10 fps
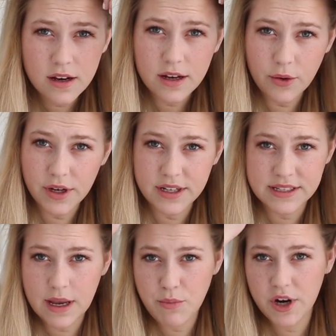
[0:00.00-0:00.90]
And we're going to
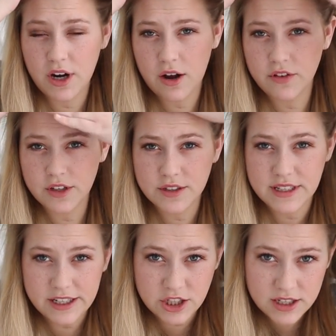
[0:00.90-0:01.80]
separate off a little
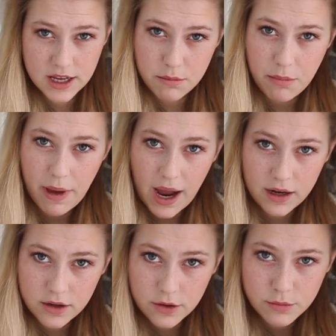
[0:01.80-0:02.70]
section and
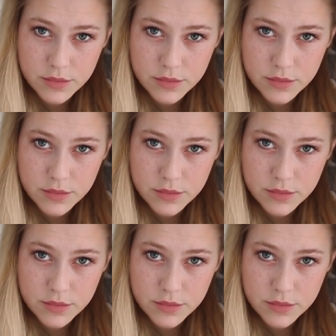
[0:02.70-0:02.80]
back comb.